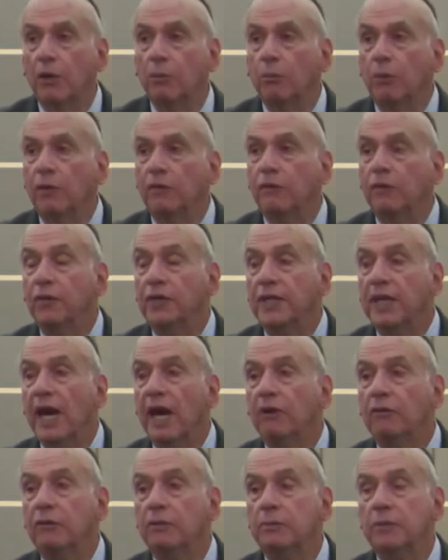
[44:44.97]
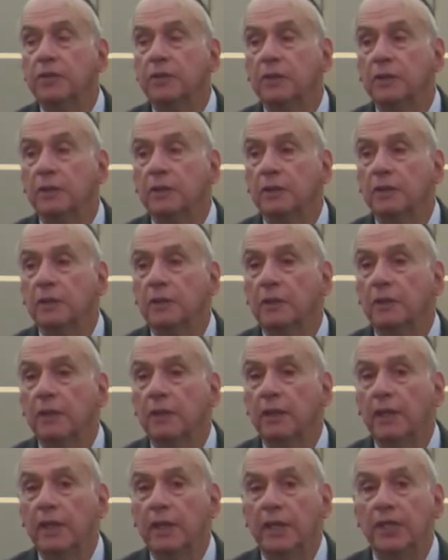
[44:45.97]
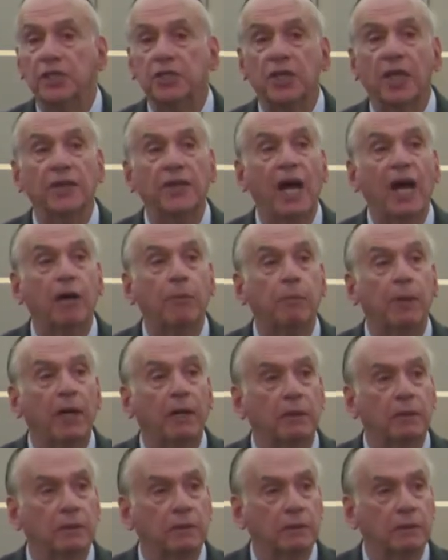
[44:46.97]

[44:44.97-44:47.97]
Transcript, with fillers: But for the Arabs, it is al-Nakba,